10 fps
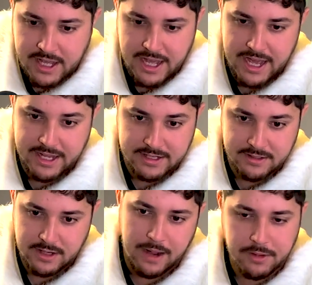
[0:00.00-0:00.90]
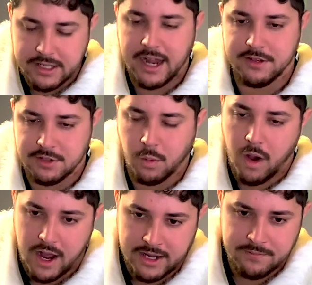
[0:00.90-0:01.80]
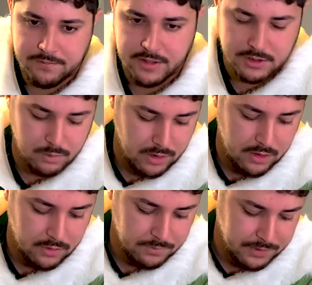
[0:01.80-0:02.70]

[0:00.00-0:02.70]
And I'm going to get into why as well,